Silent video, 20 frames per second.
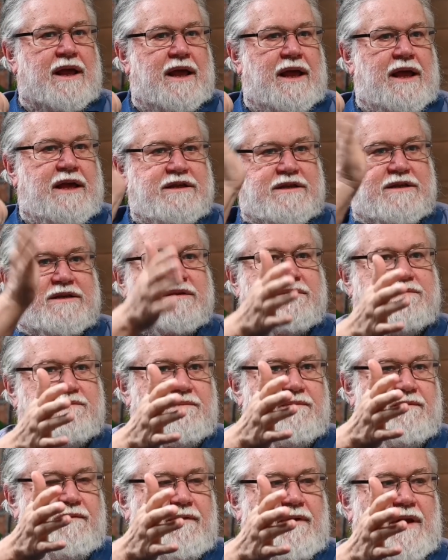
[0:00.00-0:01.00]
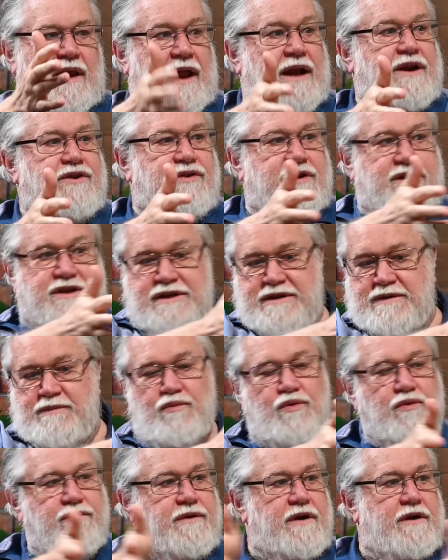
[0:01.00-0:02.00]
His electorate just
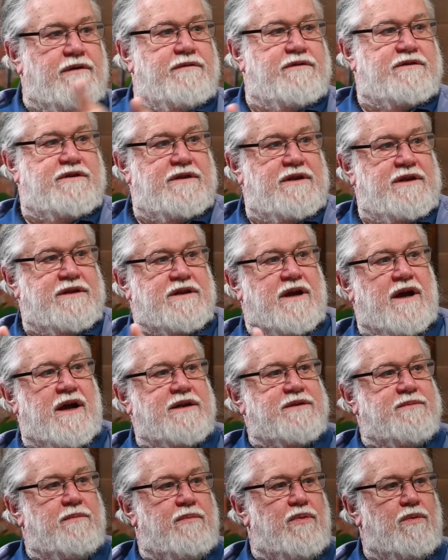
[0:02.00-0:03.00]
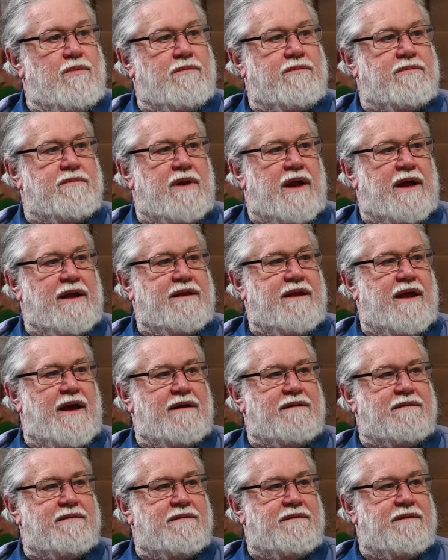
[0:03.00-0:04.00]
moved over to these guys, boom, like
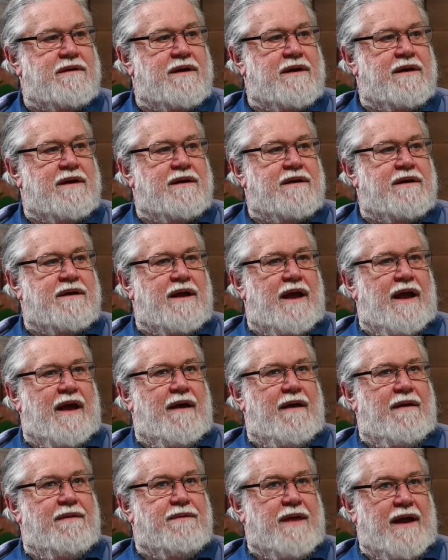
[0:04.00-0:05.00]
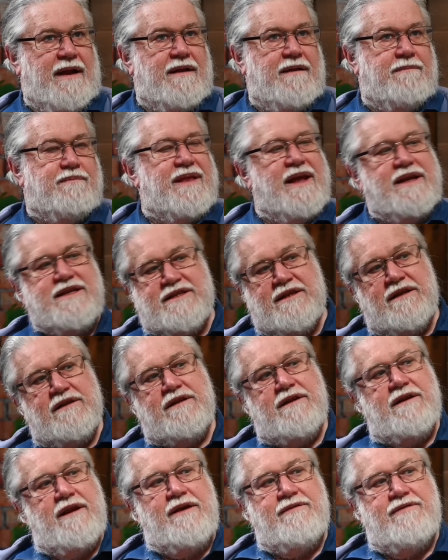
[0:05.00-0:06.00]
that. But they still
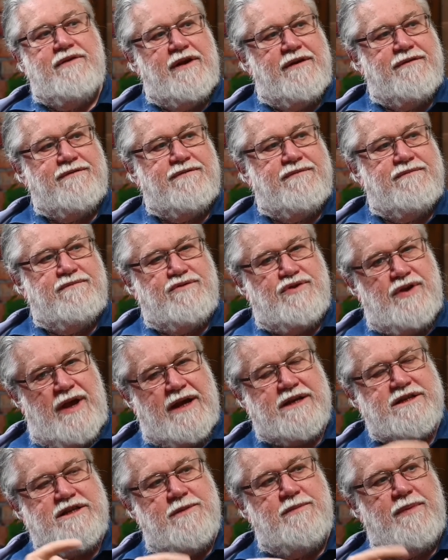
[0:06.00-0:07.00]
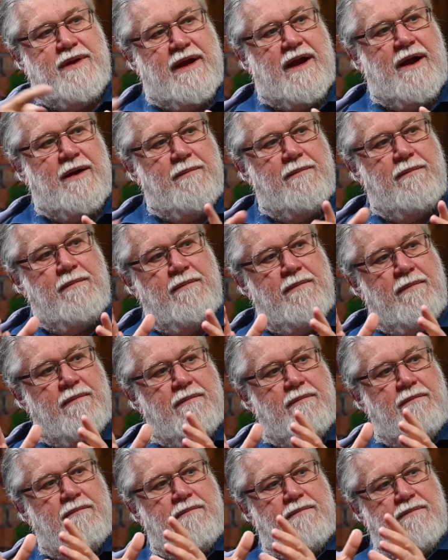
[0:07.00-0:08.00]
didn't have enough to actually become
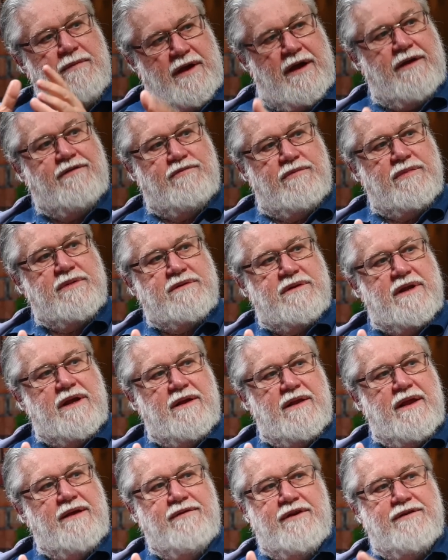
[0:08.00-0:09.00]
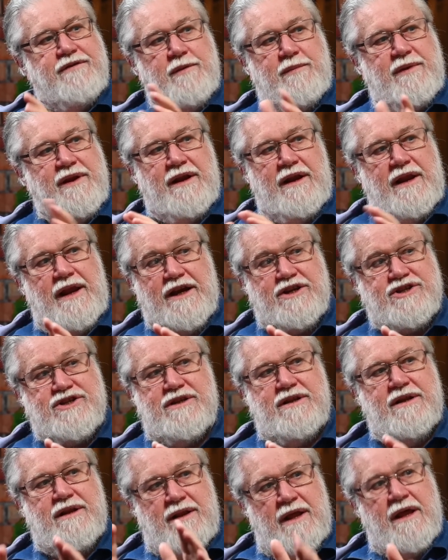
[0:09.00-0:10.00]
the government. Even if they'd been in an
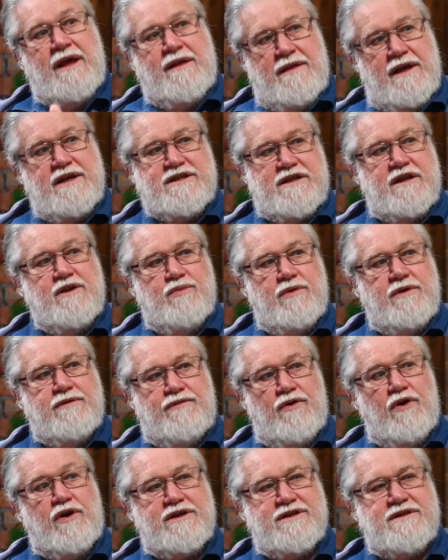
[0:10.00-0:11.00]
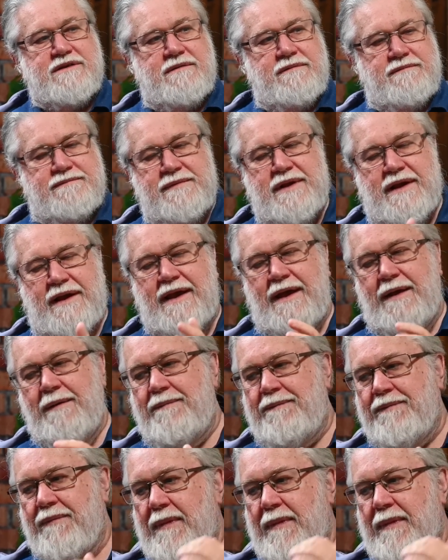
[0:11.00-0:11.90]
election, then they still would have lost. Okay.